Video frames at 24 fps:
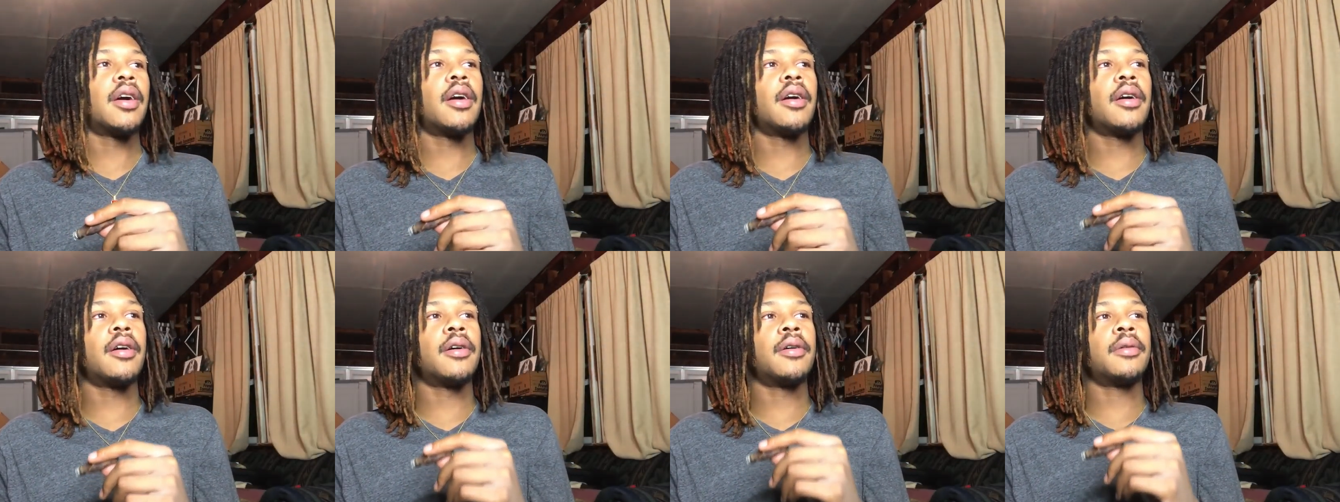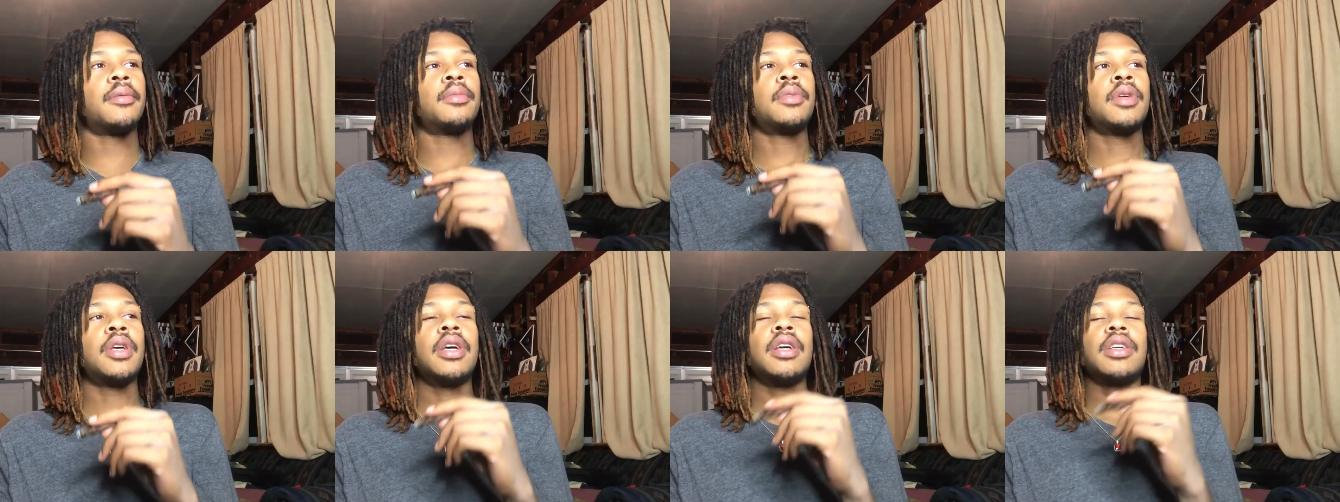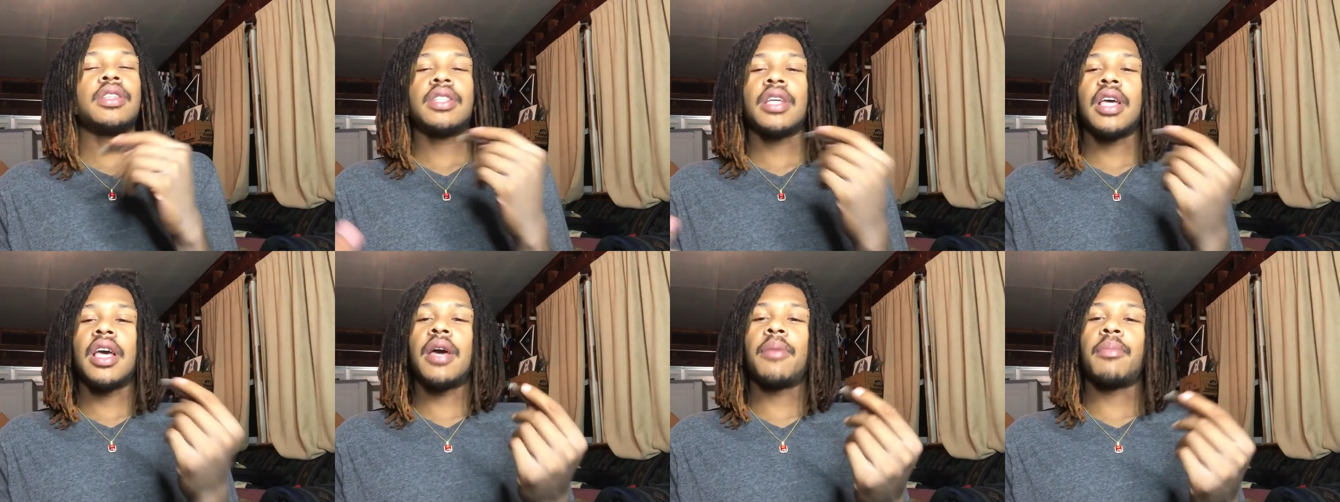Um,
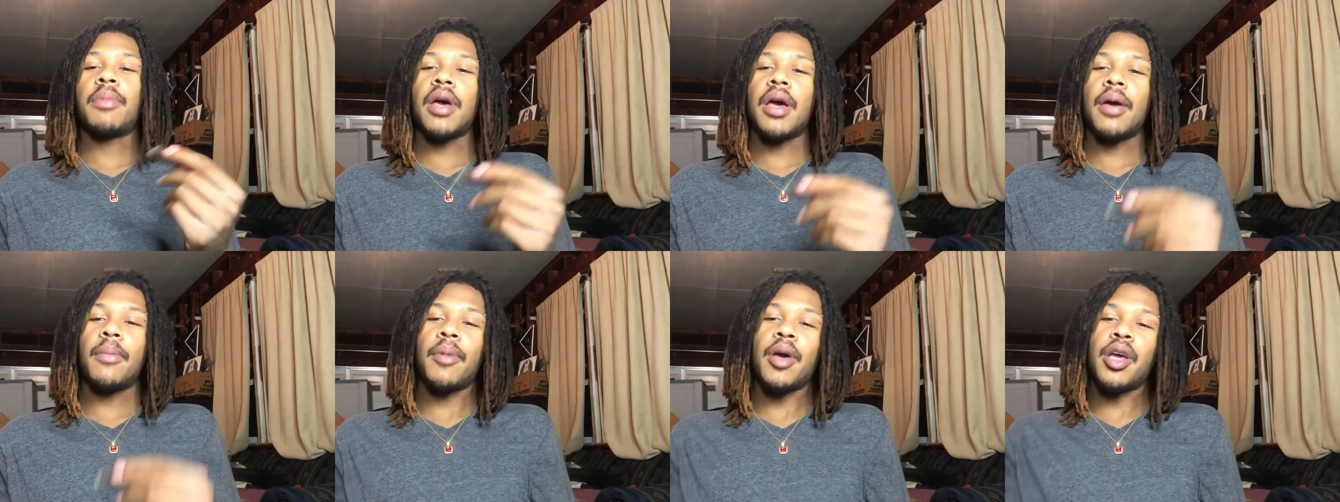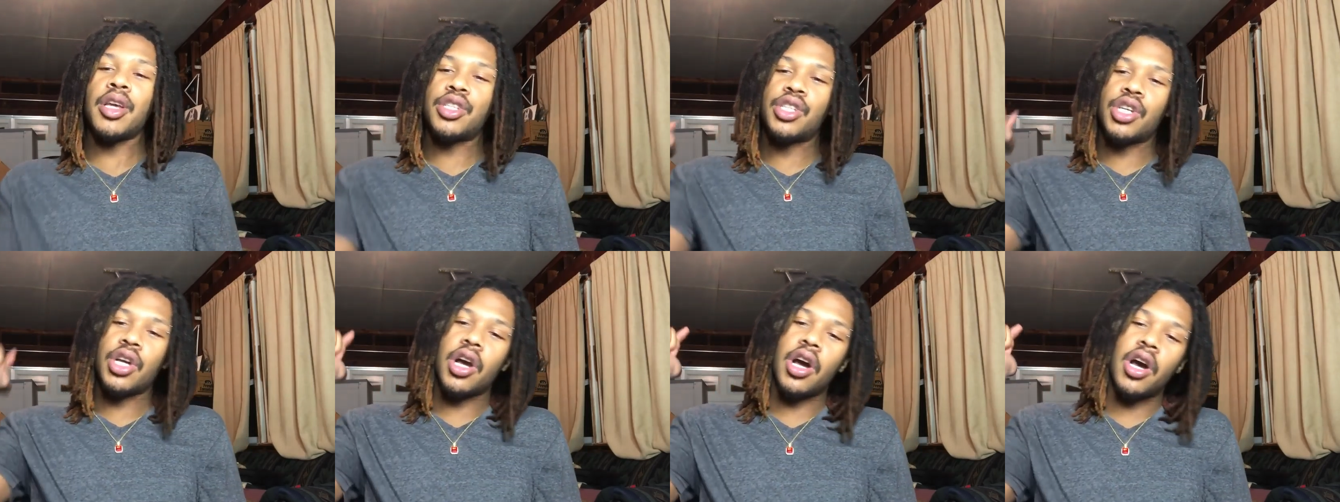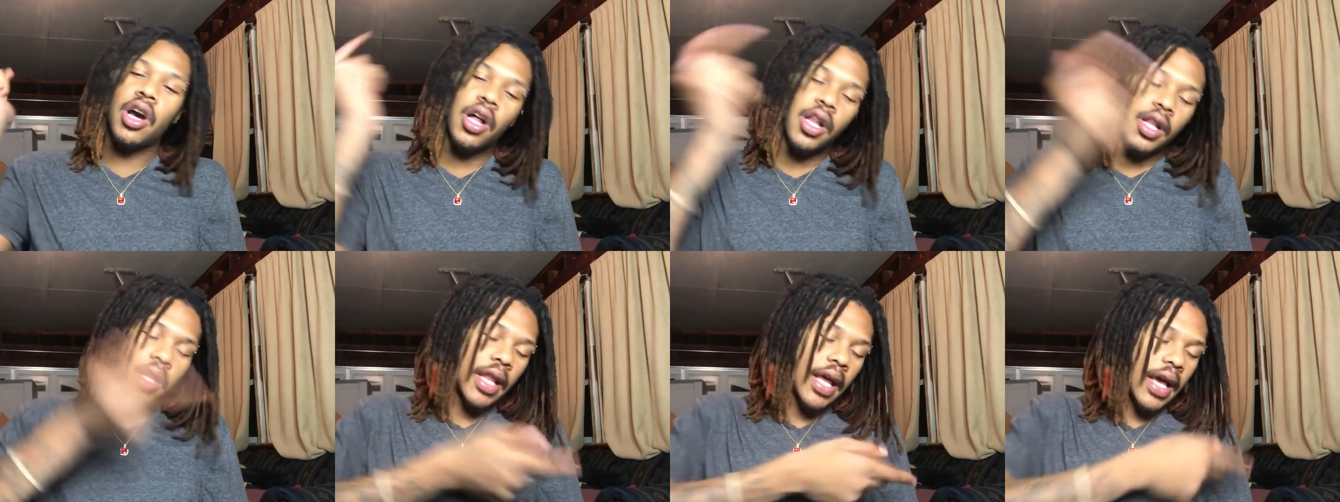so, yeah, man, make sure
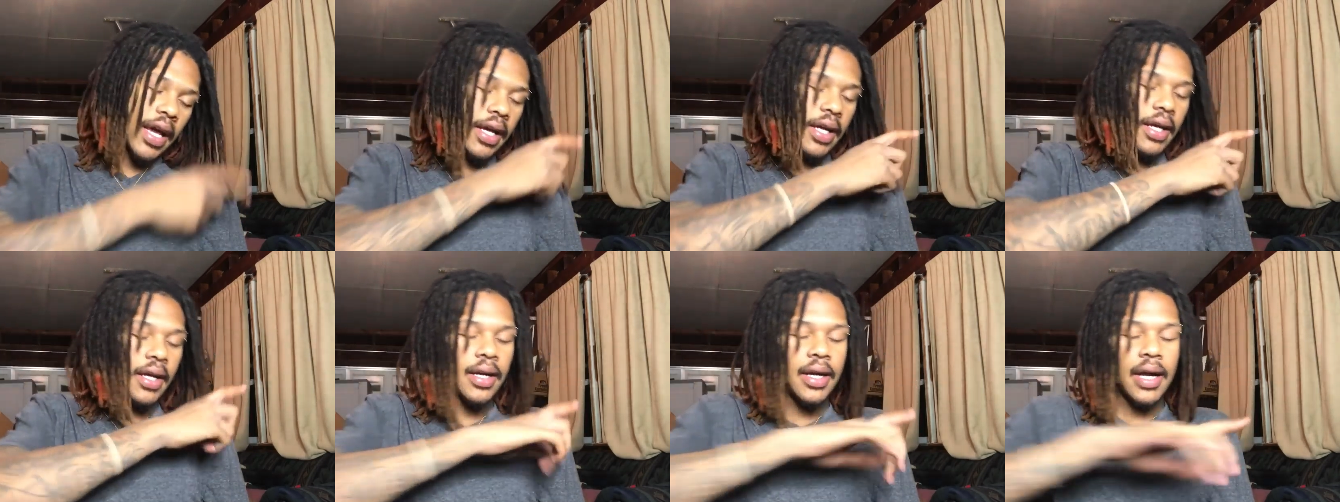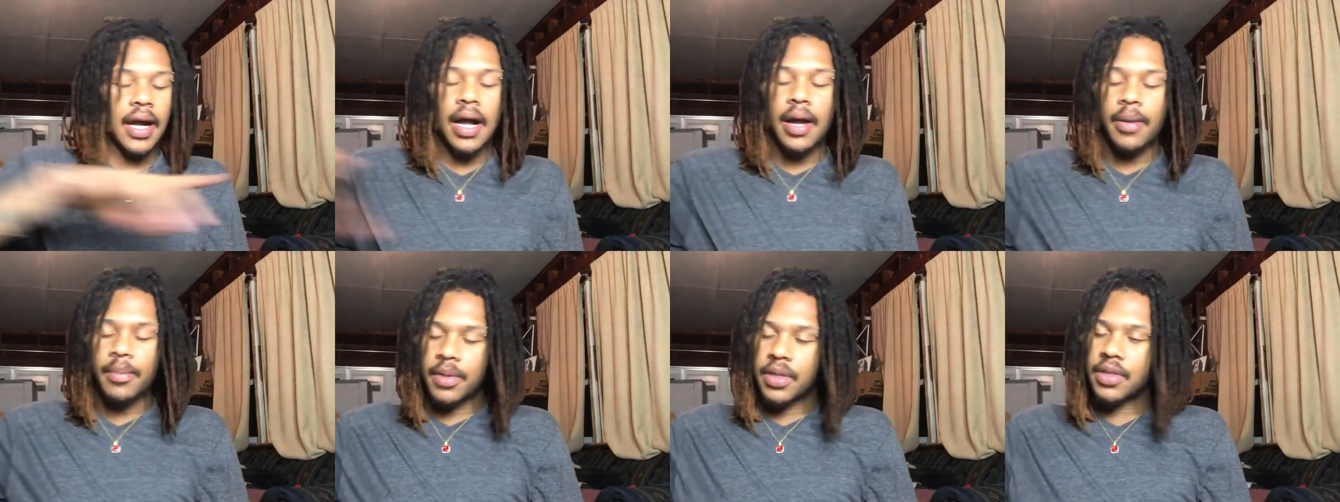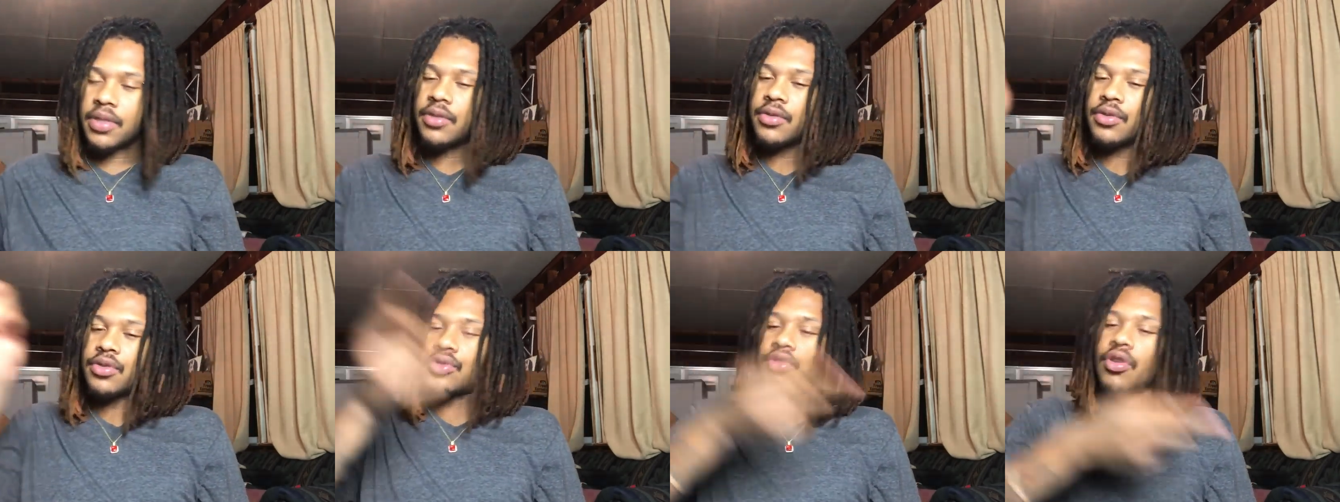y'all like, comment,
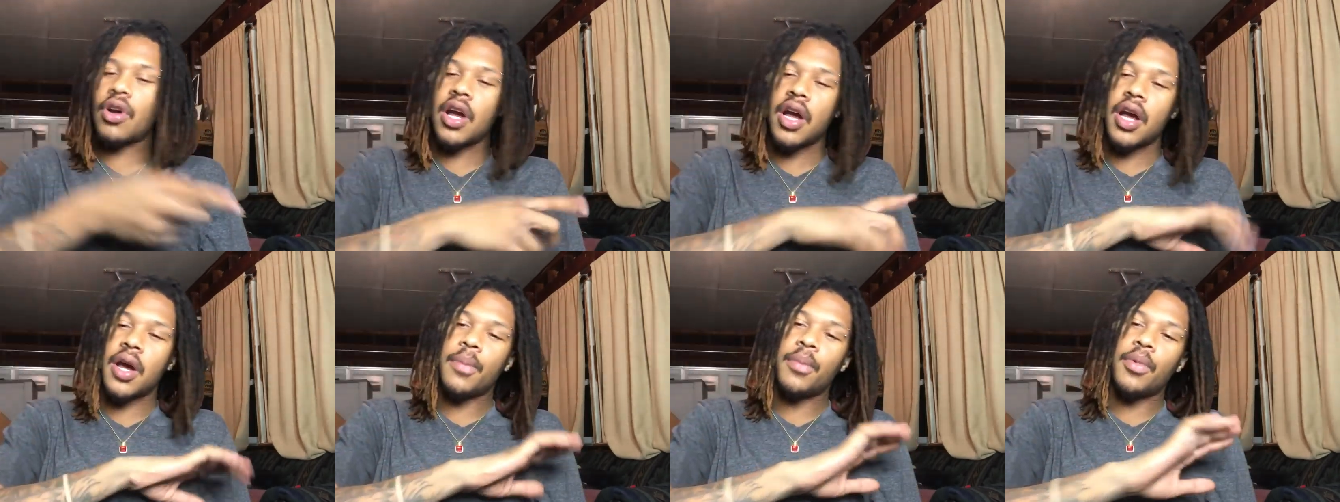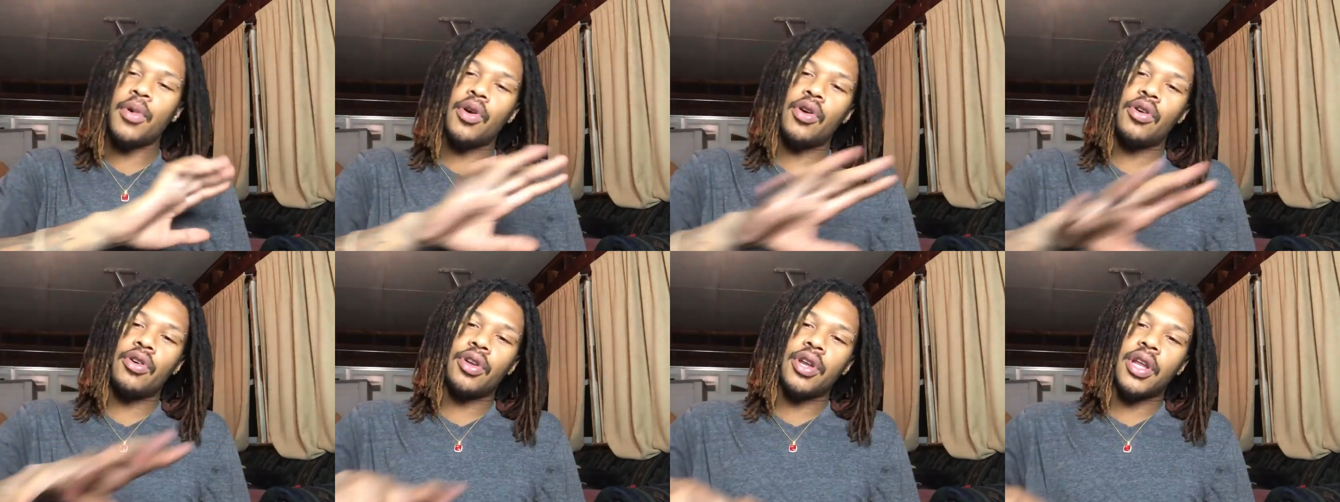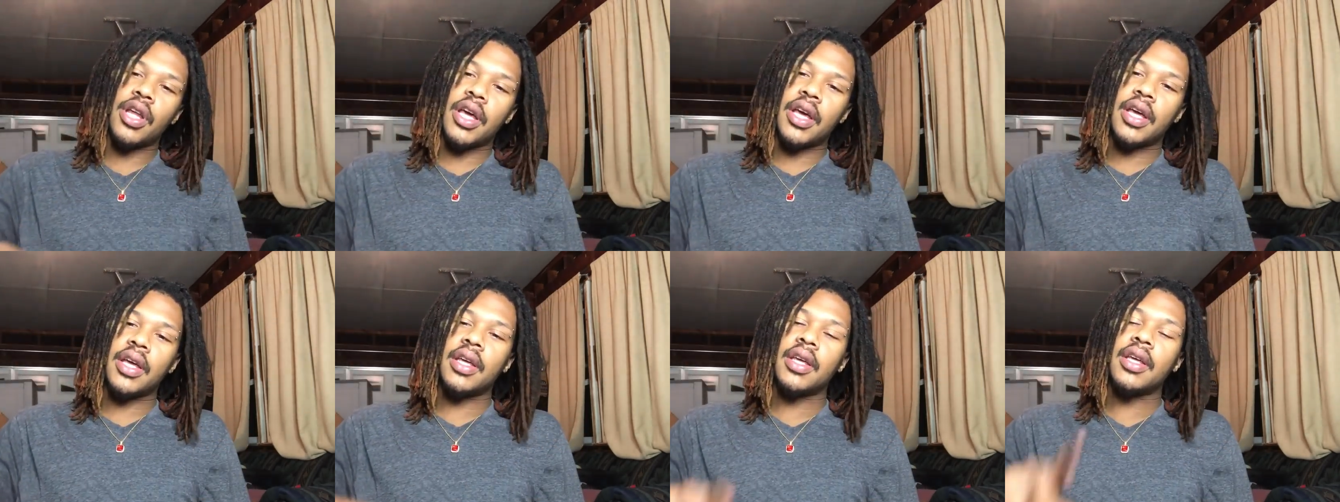subscribe, all
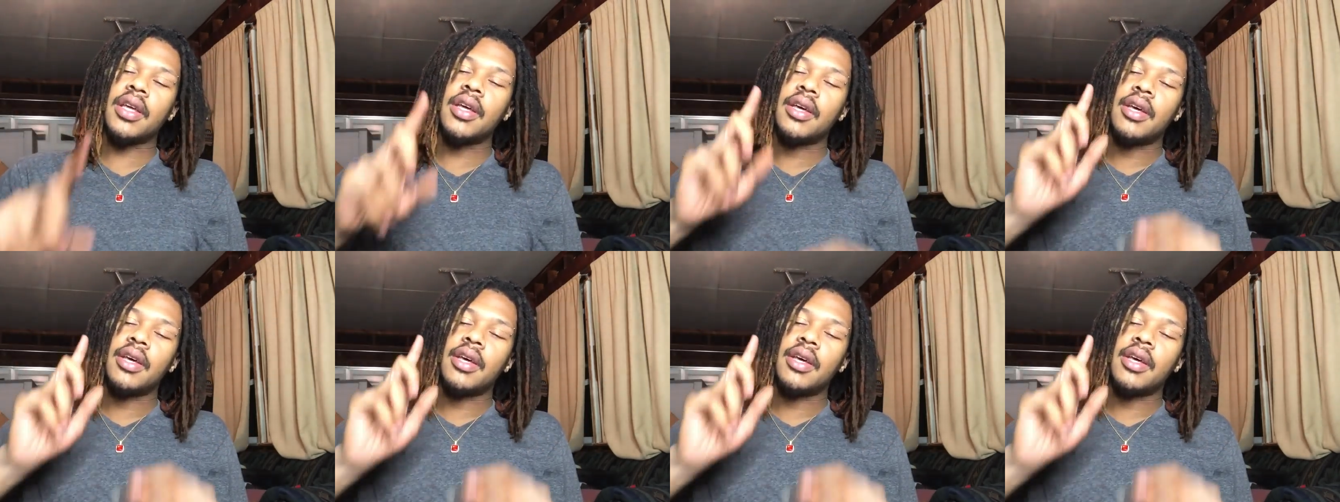that.